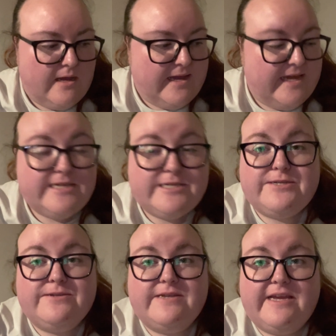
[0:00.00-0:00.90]
It's
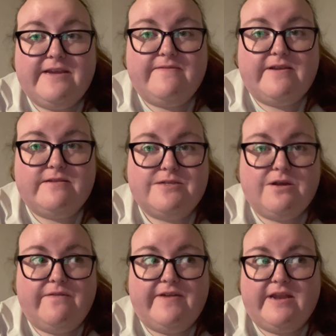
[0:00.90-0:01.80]
Sunday evening.
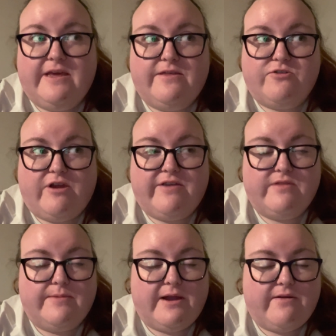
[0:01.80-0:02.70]
Sorry if you can hear the dryer in
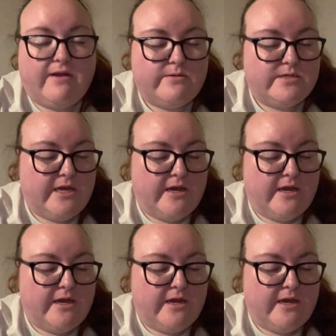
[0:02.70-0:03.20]
the background.